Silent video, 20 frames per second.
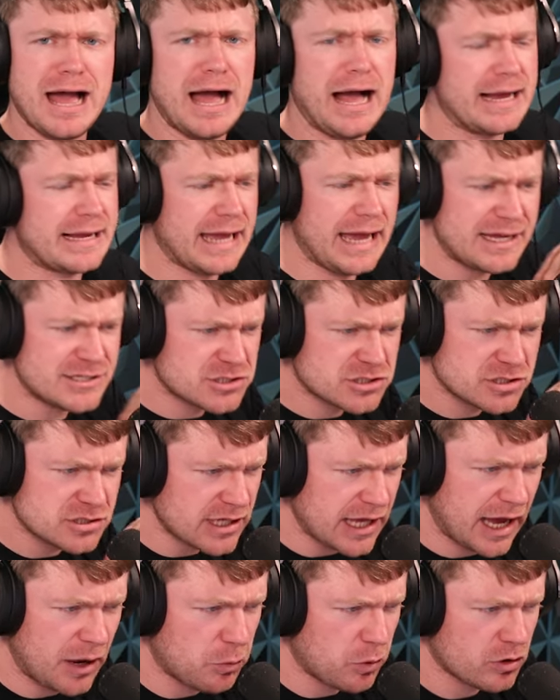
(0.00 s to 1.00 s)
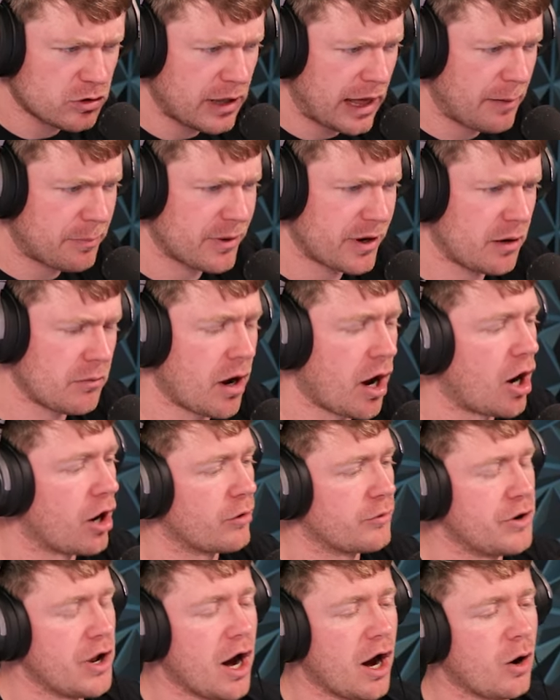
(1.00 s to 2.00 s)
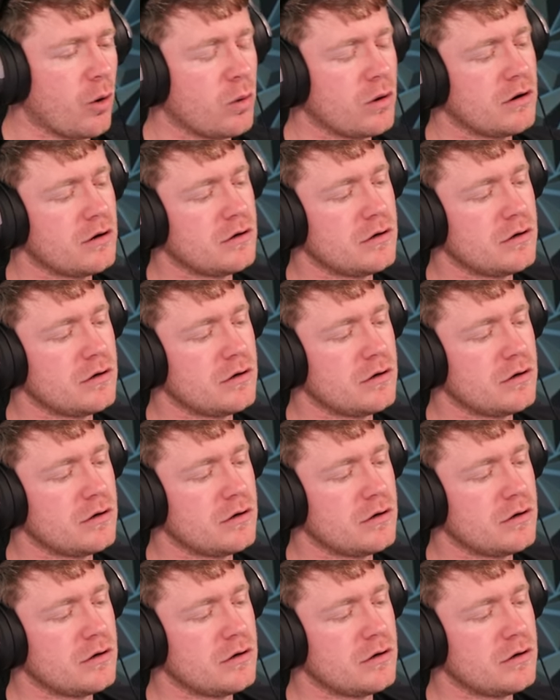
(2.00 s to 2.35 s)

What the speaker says: I guess, yeah, we'll clap it up. Oh no.